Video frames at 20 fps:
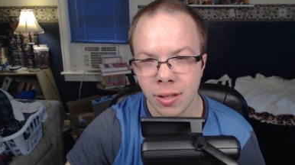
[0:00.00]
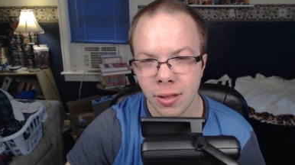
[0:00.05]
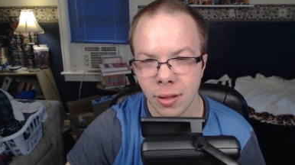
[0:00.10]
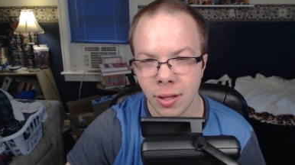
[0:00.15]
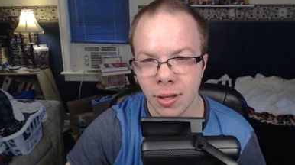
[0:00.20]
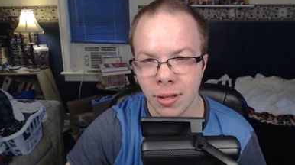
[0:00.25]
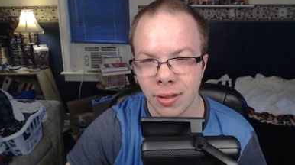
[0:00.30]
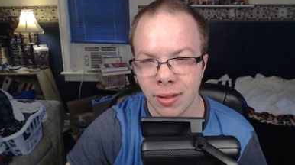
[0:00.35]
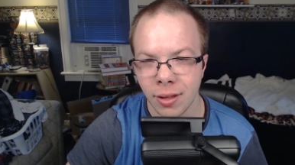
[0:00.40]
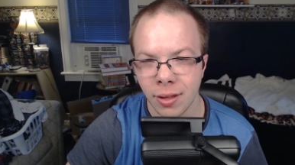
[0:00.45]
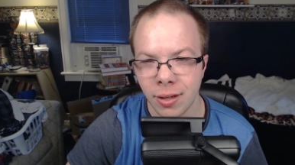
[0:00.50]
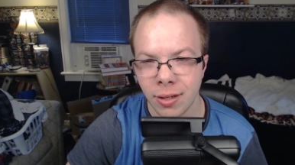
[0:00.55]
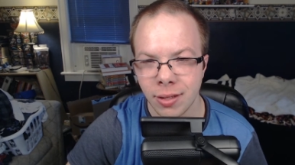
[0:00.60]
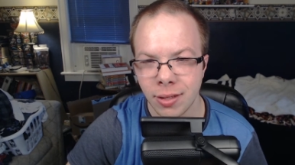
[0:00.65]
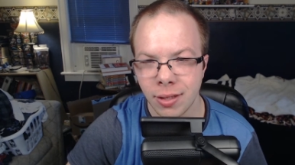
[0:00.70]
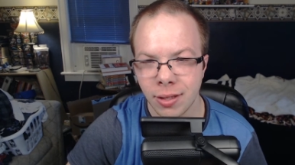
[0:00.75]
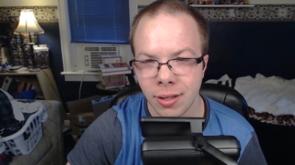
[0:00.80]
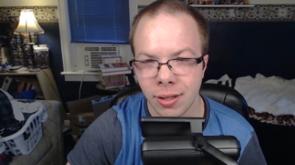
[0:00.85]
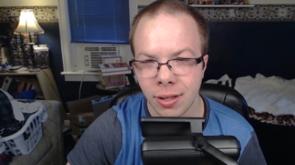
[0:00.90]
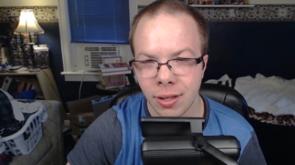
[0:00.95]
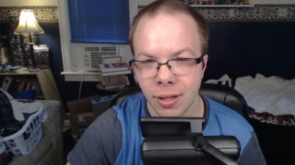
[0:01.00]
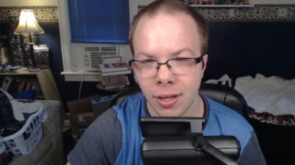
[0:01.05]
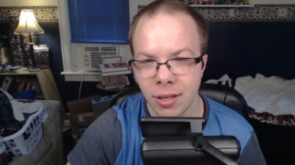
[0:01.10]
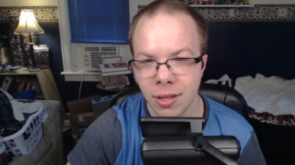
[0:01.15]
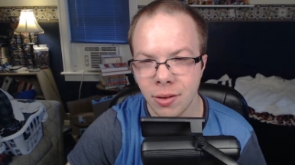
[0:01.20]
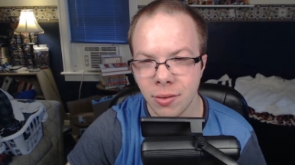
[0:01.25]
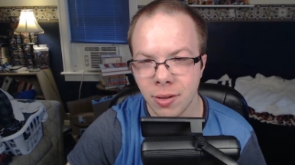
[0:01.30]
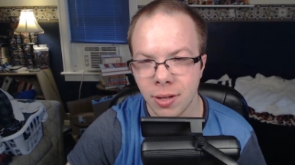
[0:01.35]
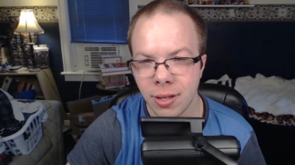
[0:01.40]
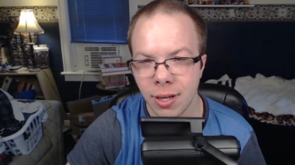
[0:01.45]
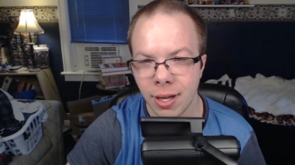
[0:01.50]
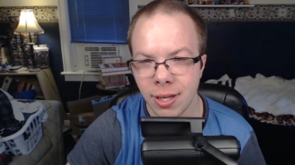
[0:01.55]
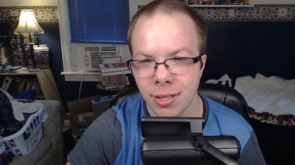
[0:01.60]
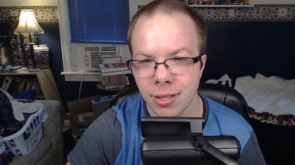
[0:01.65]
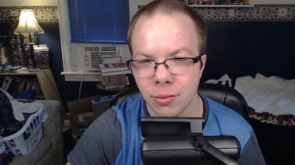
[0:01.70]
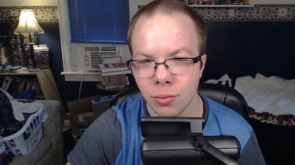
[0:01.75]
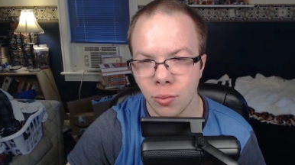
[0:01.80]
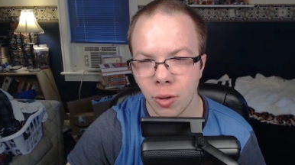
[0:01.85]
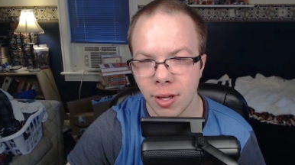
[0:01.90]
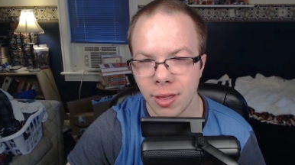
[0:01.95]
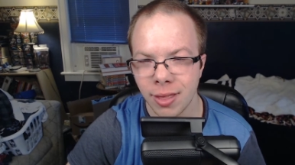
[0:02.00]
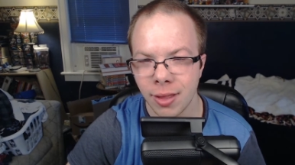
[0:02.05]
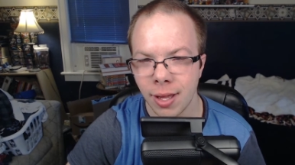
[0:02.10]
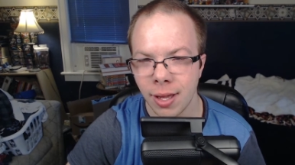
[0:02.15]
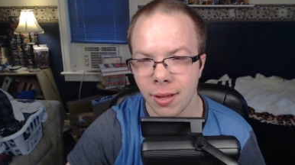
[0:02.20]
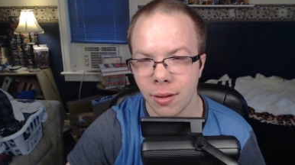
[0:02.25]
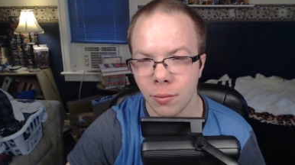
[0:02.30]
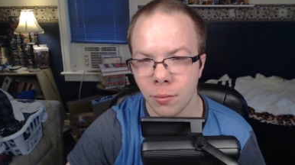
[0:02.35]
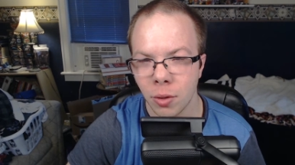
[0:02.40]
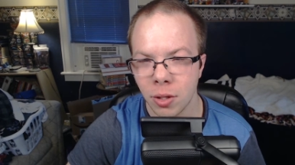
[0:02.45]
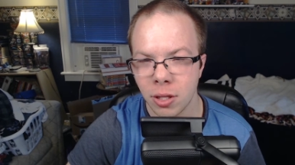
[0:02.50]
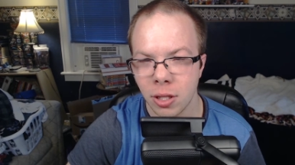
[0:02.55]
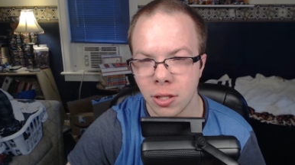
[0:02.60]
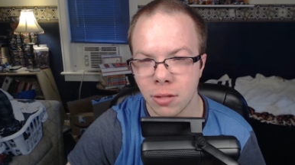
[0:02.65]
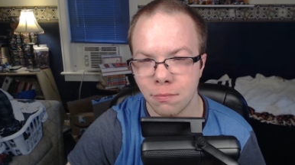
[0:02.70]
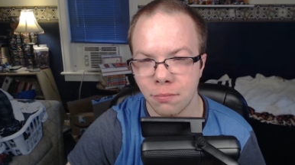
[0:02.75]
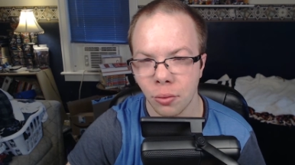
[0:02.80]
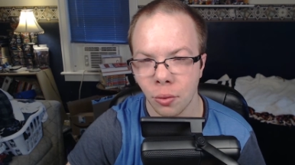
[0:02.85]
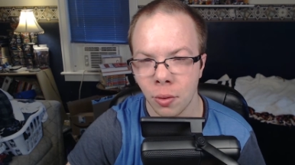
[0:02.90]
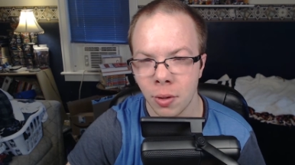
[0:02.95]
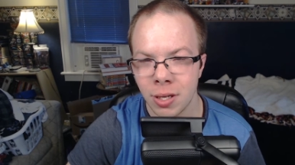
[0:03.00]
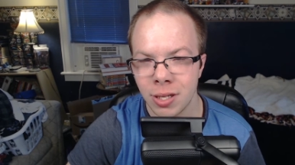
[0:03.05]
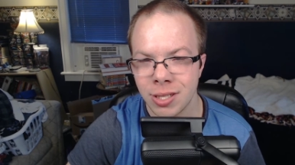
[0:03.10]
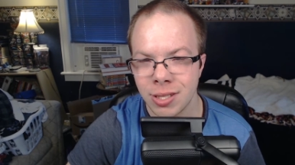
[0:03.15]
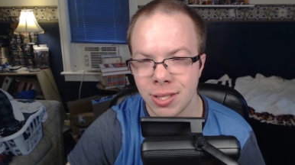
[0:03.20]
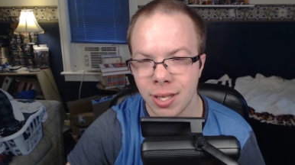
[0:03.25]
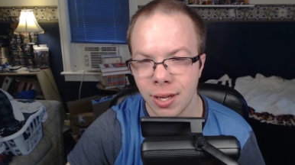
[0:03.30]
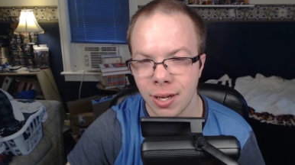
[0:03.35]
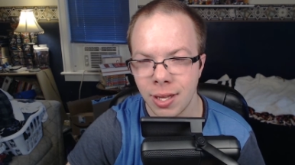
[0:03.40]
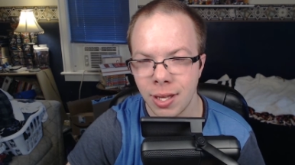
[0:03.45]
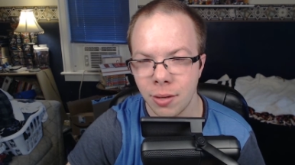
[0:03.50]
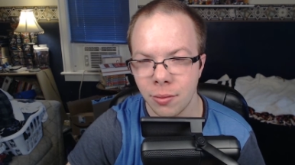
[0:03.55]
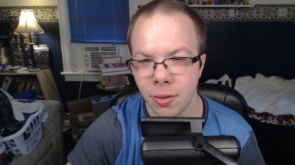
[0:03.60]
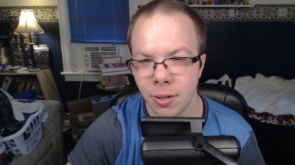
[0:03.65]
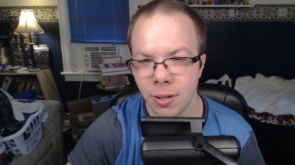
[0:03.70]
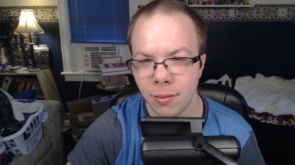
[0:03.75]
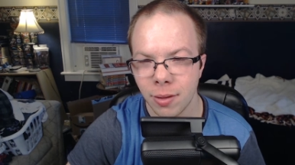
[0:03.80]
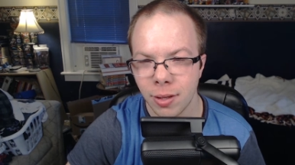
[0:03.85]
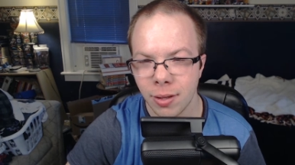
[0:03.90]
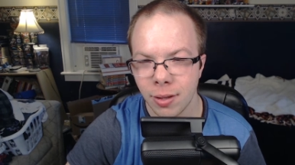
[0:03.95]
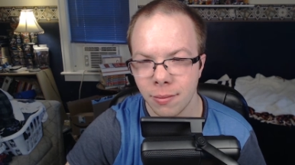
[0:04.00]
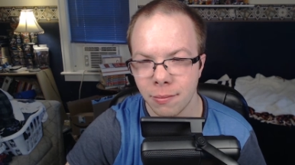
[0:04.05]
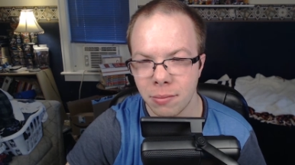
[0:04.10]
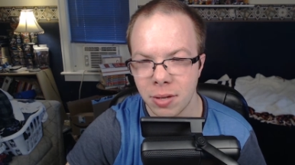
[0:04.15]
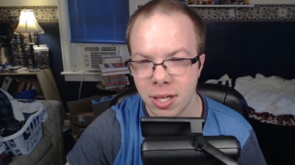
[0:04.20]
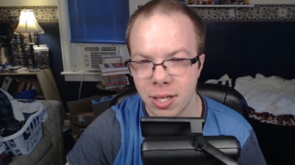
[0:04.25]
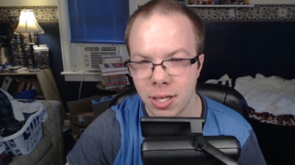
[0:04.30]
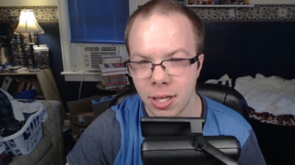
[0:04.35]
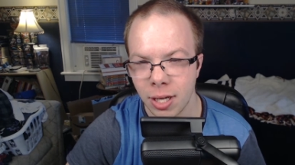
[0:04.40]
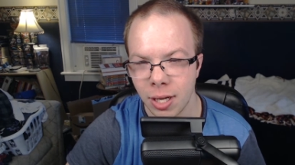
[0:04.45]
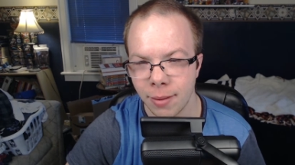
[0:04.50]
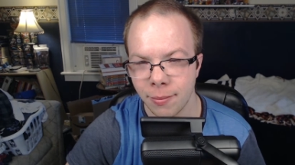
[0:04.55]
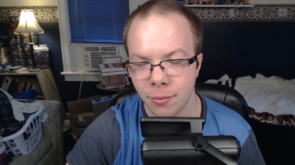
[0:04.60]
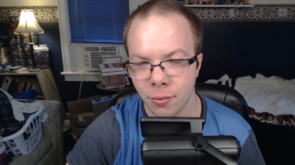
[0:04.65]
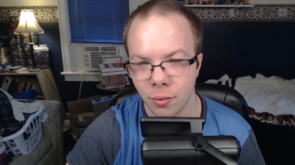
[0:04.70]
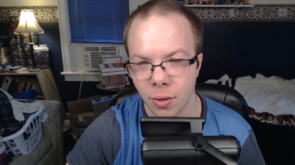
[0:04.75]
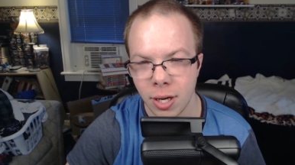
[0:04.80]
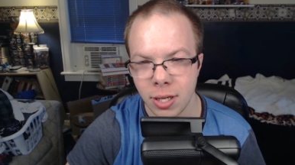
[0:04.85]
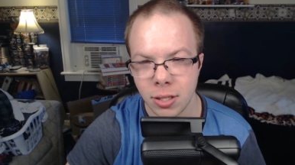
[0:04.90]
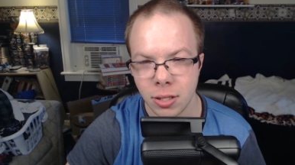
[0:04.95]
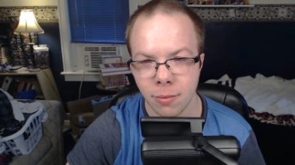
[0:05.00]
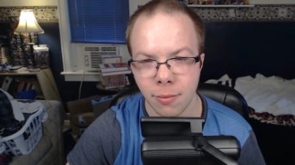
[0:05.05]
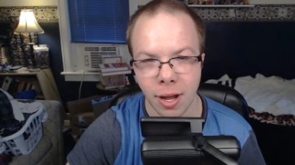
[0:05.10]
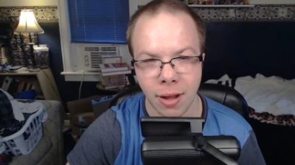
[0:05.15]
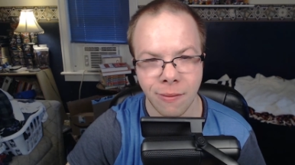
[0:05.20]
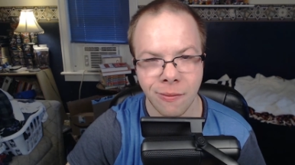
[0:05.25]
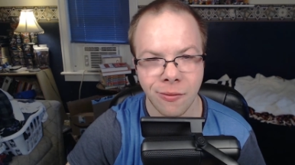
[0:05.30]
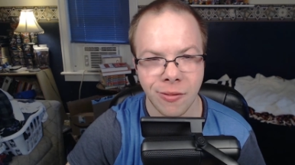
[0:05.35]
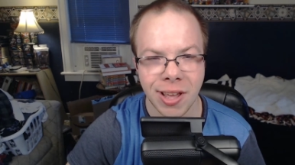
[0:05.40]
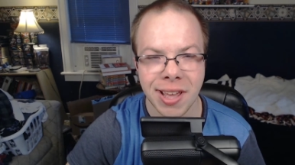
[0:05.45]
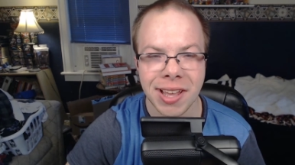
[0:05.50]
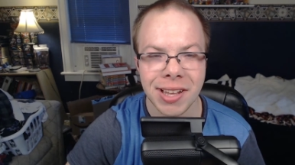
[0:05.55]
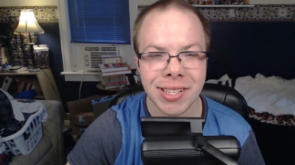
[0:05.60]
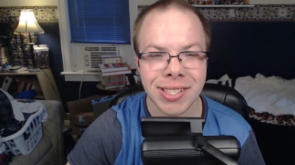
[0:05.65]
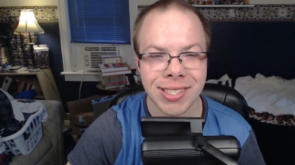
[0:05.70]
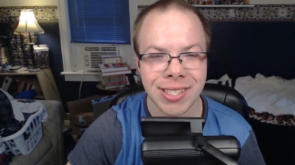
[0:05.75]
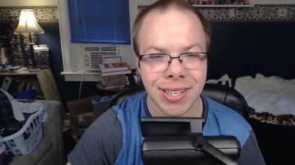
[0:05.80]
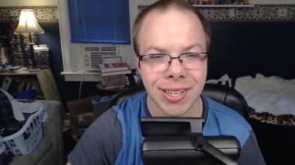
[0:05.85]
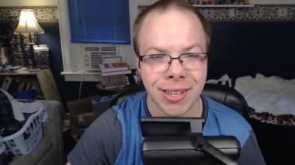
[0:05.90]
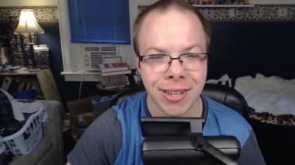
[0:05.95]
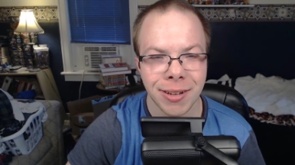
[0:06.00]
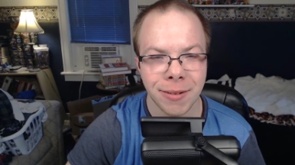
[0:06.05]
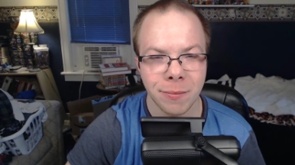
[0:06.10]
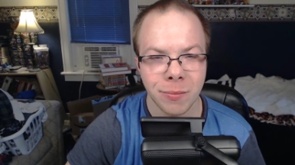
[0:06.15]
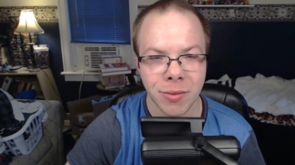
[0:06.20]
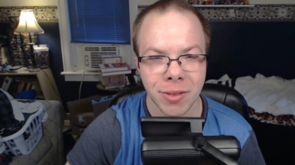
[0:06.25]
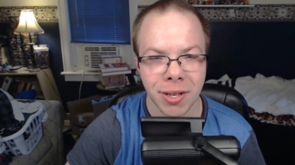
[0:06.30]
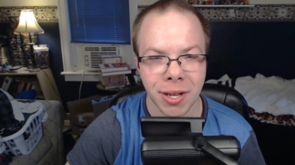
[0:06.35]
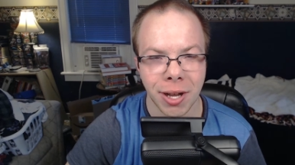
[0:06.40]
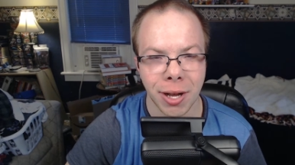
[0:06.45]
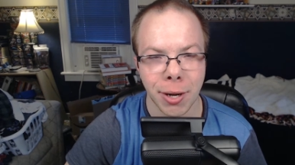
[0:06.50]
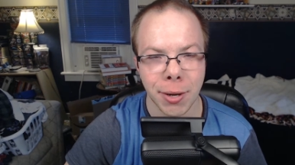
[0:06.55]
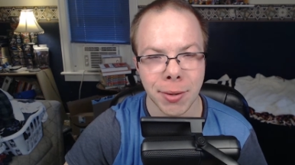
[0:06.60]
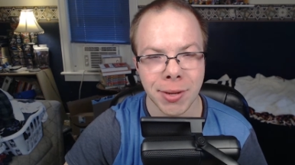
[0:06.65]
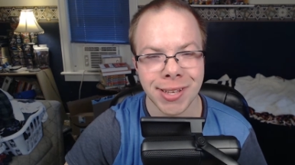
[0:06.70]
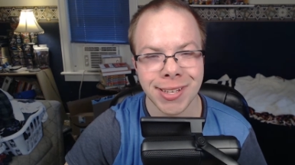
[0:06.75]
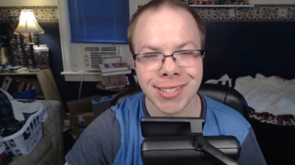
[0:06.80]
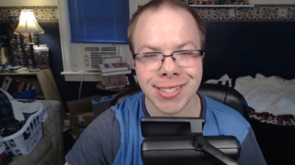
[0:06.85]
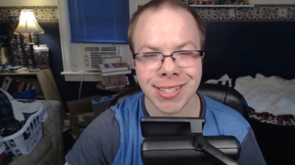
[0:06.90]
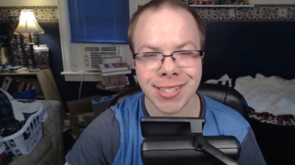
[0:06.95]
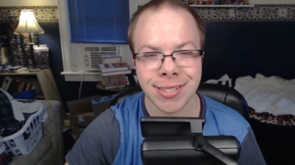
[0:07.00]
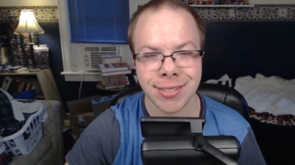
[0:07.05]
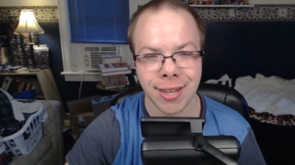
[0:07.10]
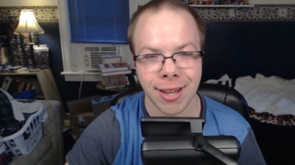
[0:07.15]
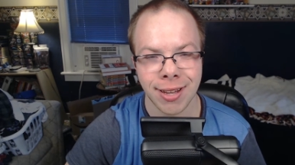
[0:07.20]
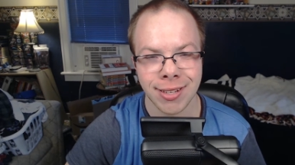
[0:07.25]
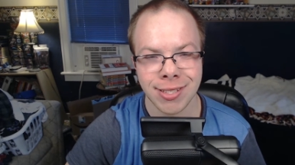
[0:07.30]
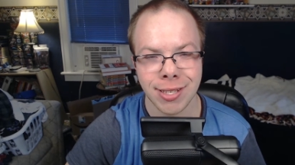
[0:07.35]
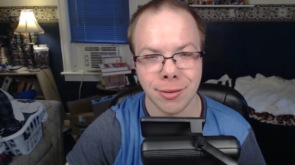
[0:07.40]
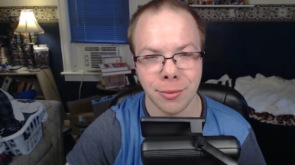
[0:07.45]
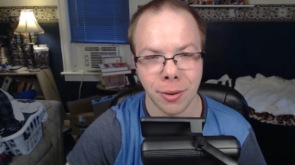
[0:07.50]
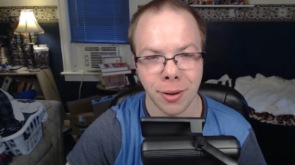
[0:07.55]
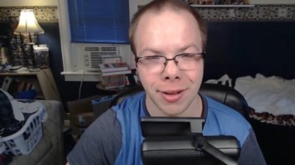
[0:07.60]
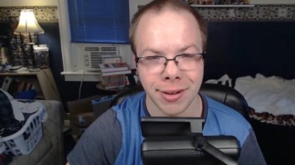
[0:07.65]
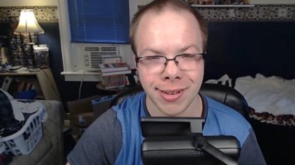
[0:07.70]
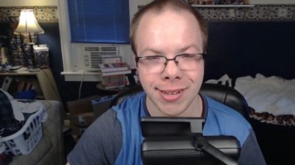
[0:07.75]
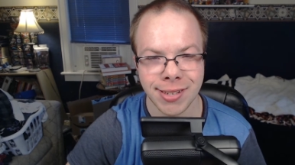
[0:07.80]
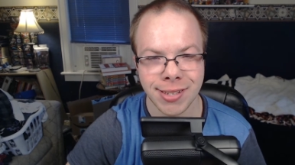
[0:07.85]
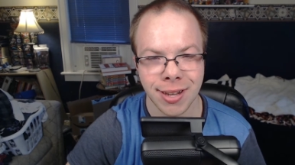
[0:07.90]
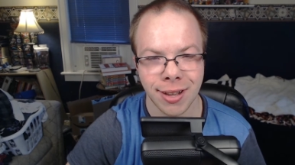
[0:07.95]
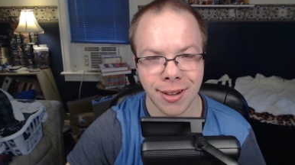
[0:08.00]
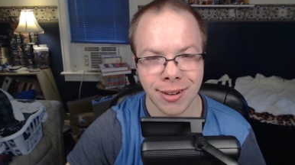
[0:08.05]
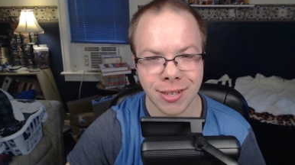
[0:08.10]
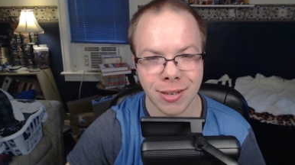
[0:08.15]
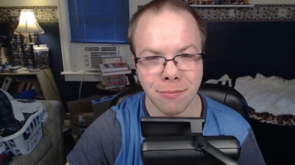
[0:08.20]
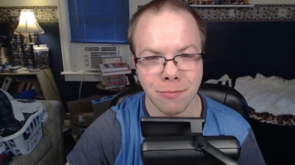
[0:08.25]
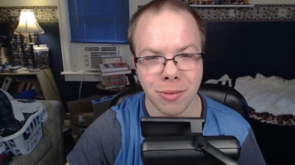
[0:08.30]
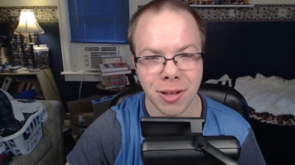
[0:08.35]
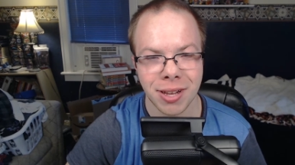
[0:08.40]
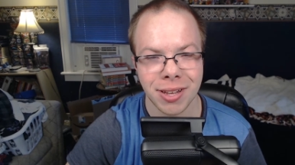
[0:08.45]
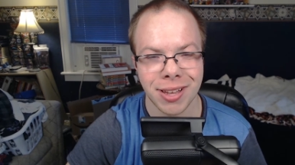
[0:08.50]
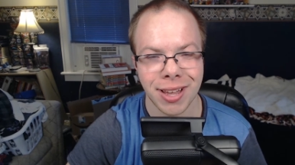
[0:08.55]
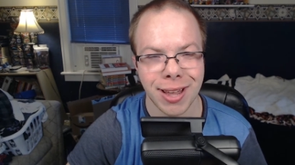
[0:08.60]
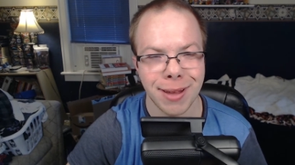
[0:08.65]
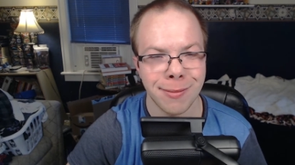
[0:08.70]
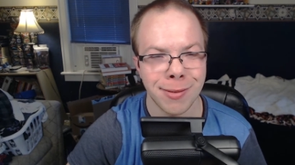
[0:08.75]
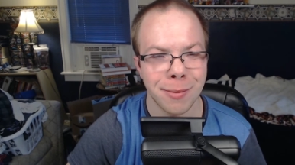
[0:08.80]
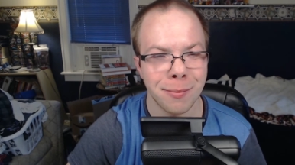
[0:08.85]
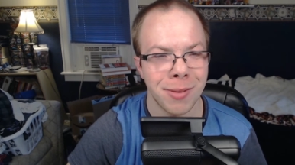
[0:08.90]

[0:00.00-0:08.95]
Linlin, can you guess what that and what this boy said he would become right to my face? Oh, he's a saucy one. He talked a big game to